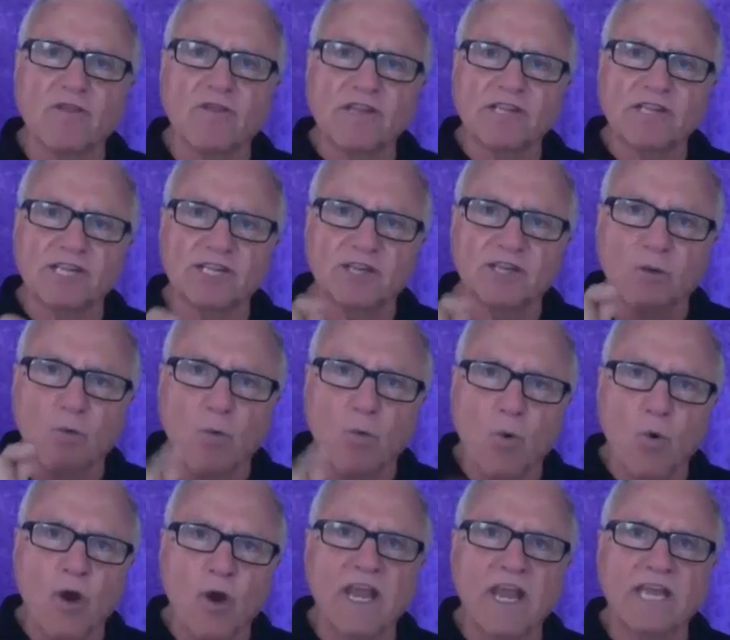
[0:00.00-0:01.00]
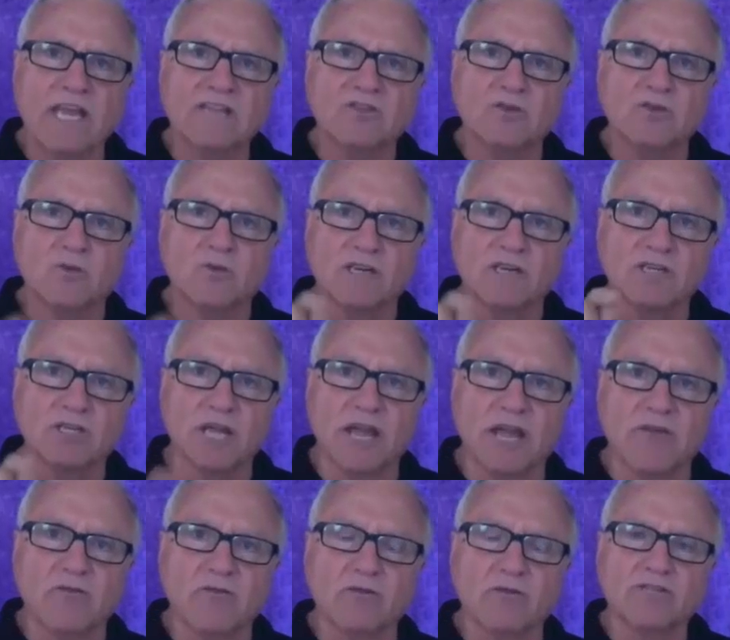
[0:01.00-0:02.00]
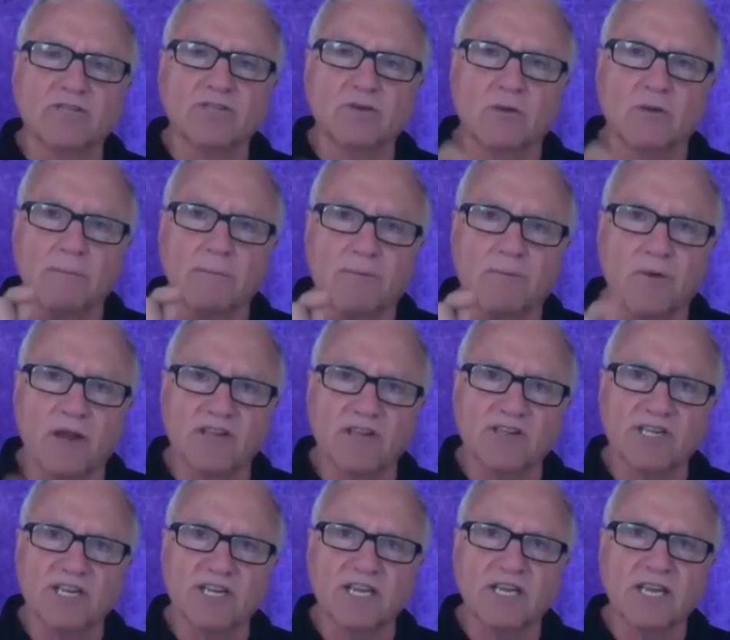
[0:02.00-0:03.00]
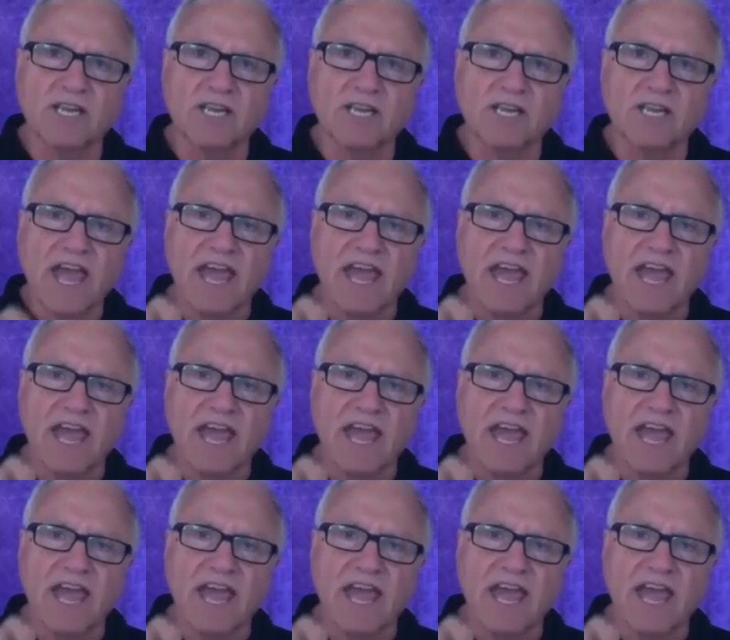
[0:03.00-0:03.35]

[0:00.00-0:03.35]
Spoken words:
this is a warning to our generals, to our president,